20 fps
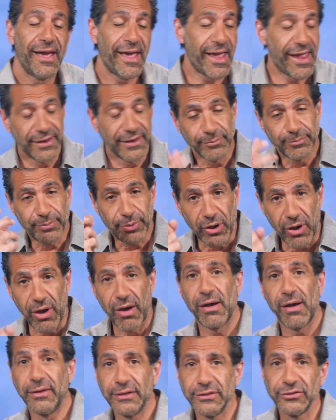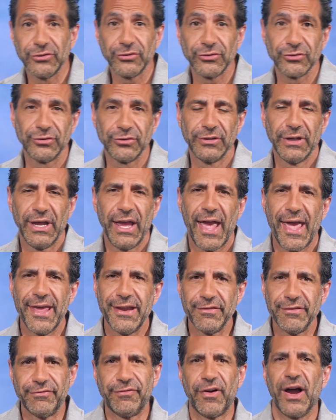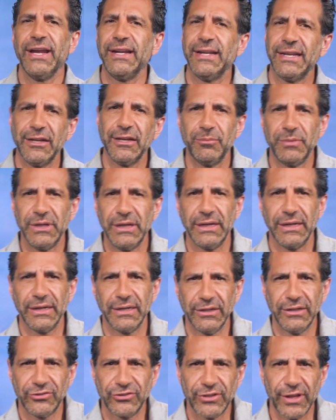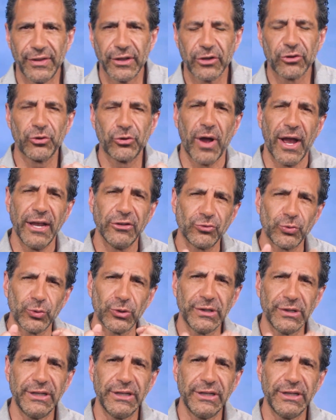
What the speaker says: and pause and invite Him in. He said that Christ will